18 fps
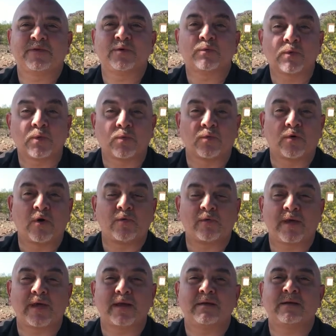viewer
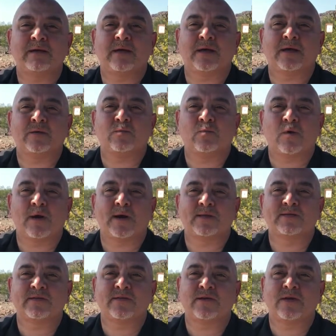wrote in and
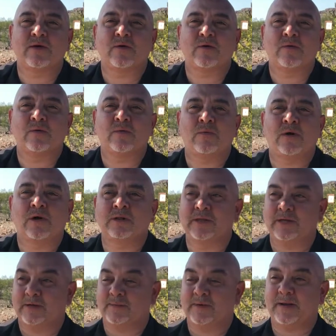wanted to know a
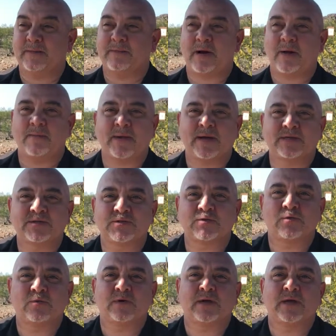little bit about my
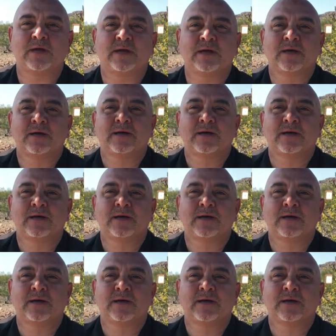story.